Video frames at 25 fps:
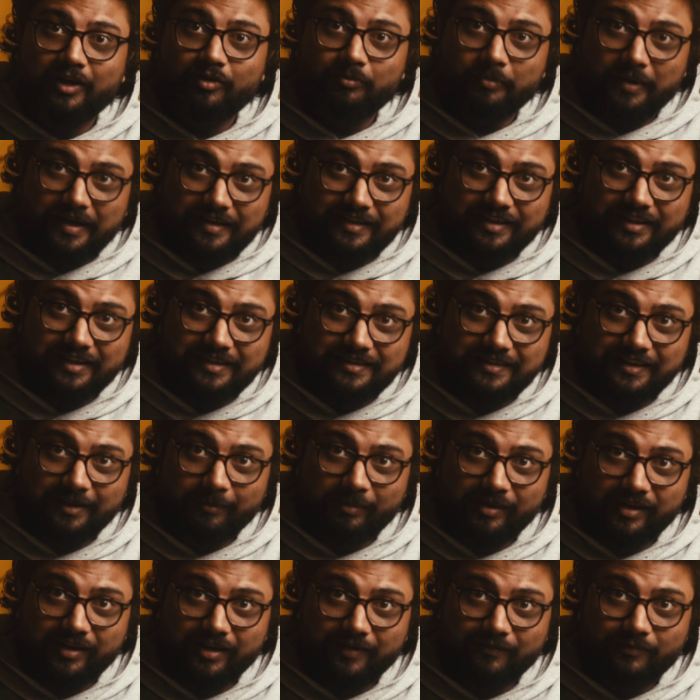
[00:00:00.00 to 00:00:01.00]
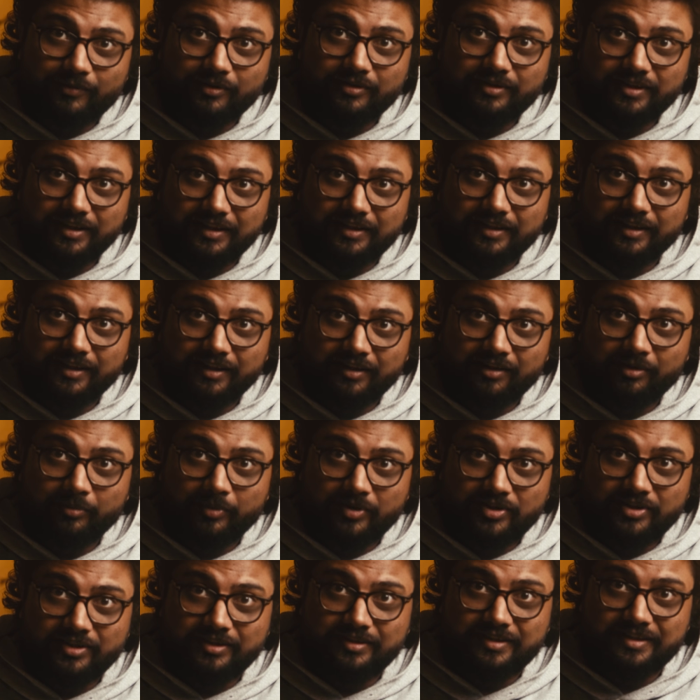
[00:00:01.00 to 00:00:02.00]
you mentally stable enough to sit in an
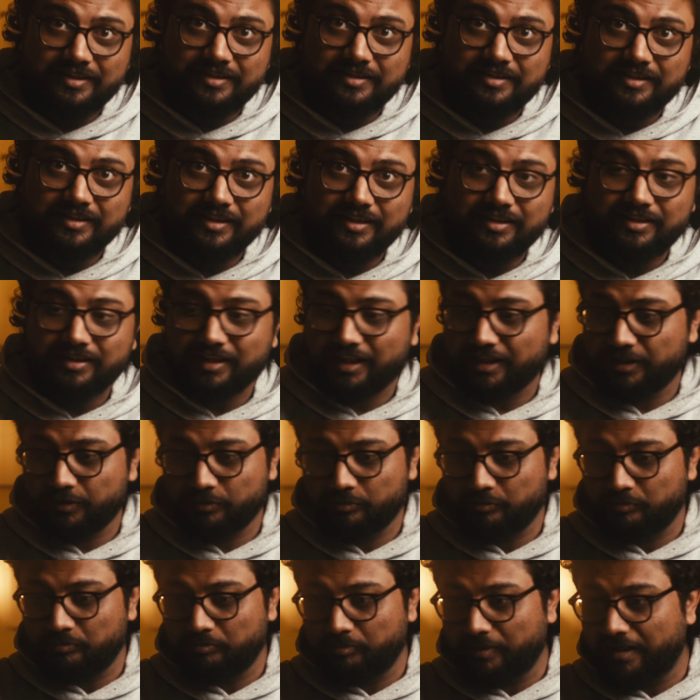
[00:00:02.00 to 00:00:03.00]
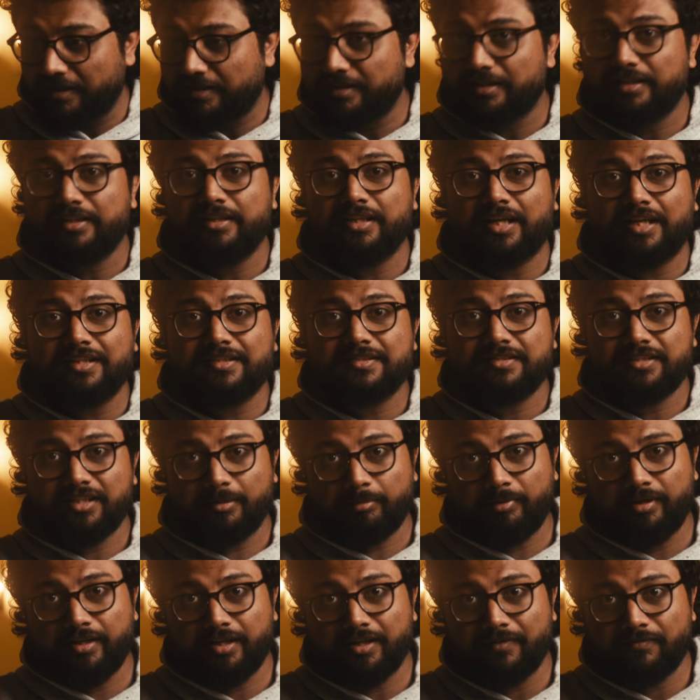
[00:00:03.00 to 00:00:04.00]
emergency seat? Are you mentally
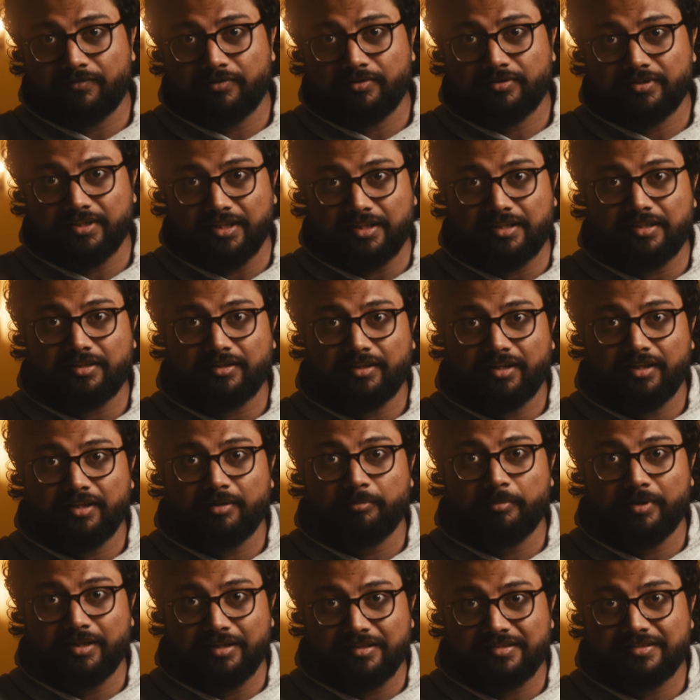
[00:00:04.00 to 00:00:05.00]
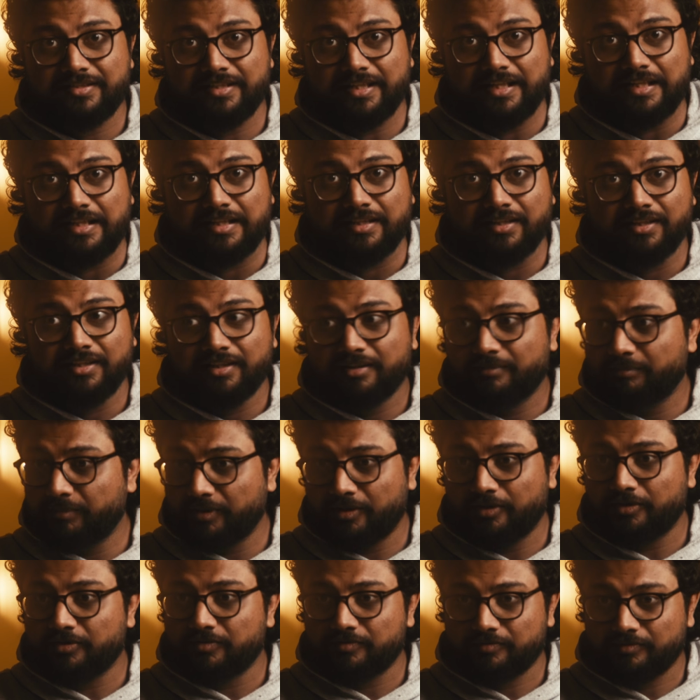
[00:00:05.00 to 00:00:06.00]
unstable enough to sit in a middle seat?
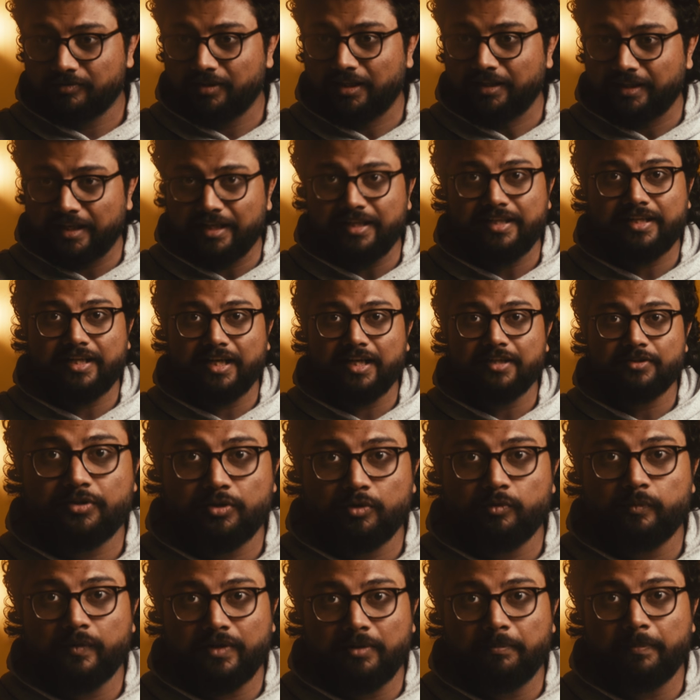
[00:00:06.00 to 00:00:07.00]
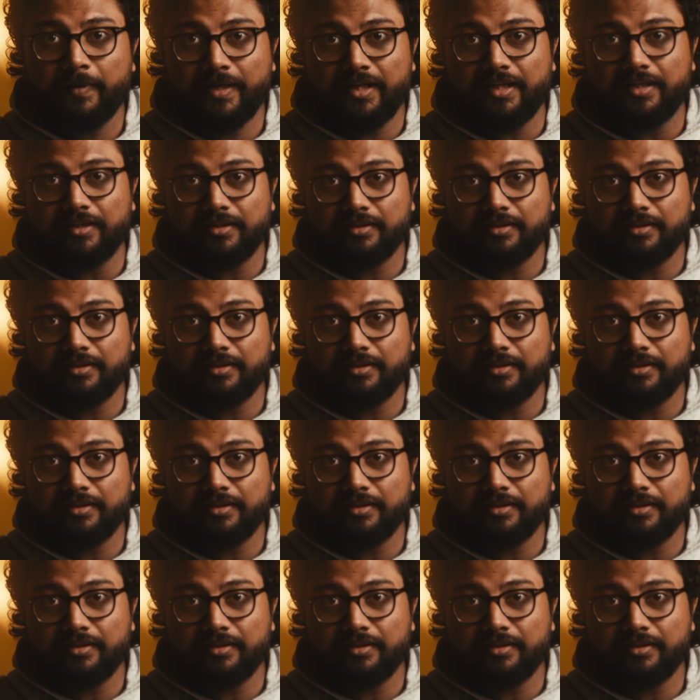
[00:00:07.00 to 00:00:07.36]
Because in any case, you will be.